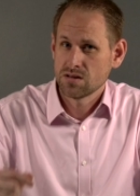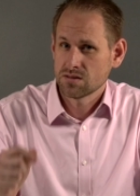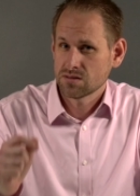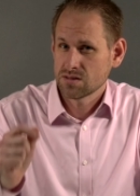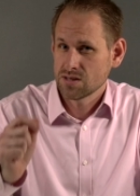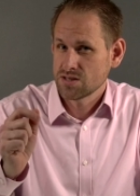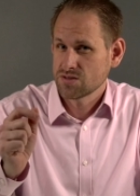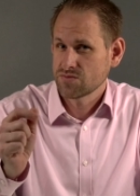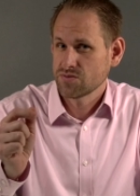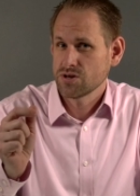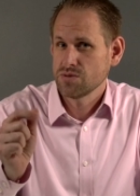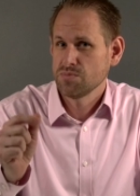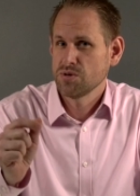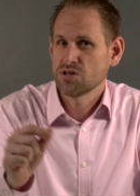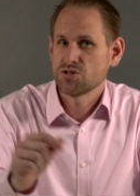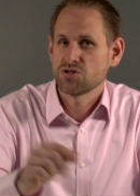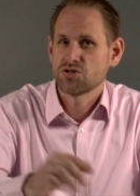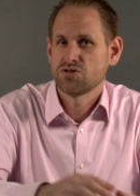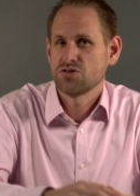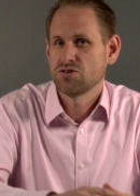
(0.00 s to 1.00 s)
Uh, thanks very
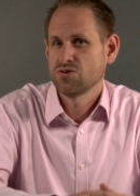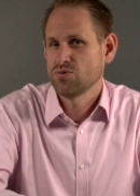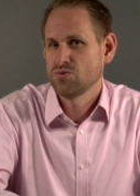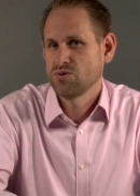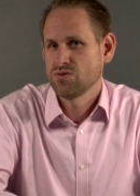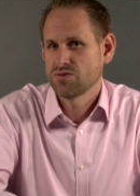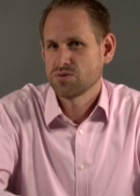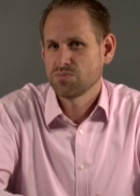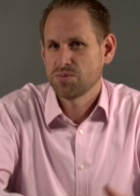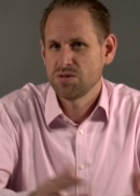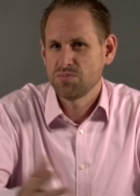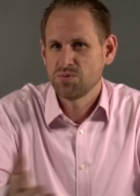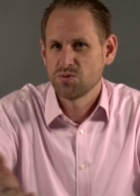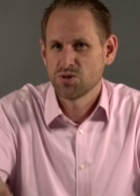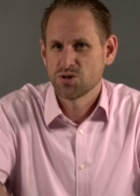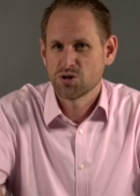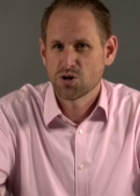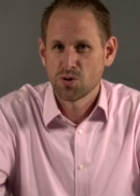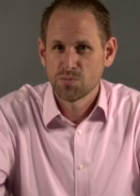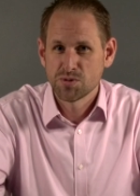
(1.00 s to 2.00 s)
much to all of the
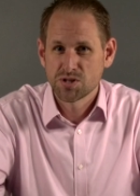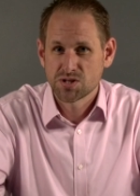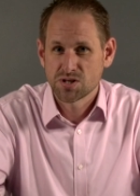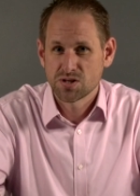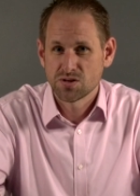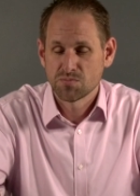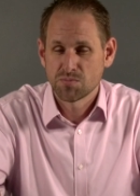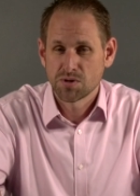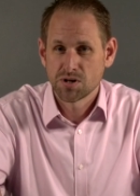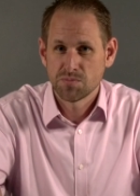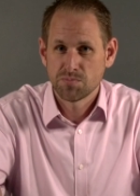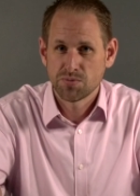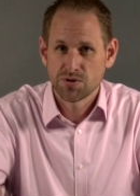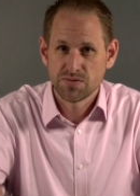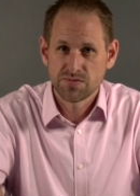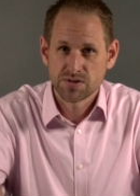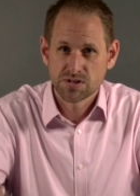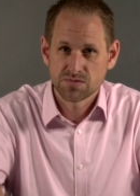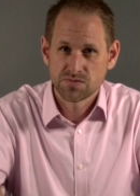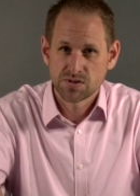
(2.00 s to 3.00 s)
people that commented on my
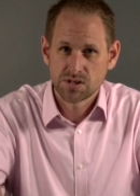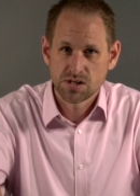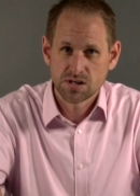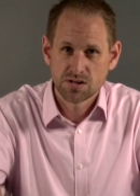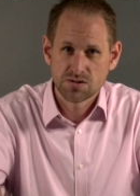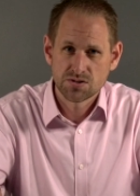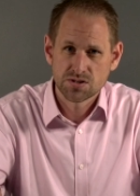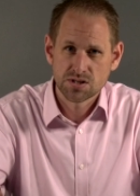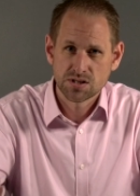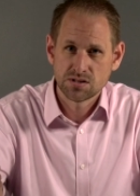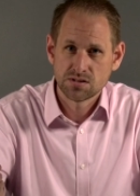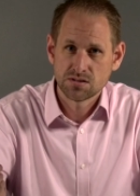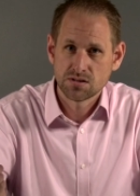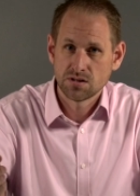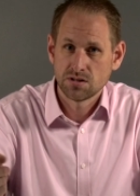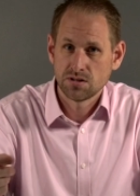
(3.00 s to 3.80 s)
previous videos and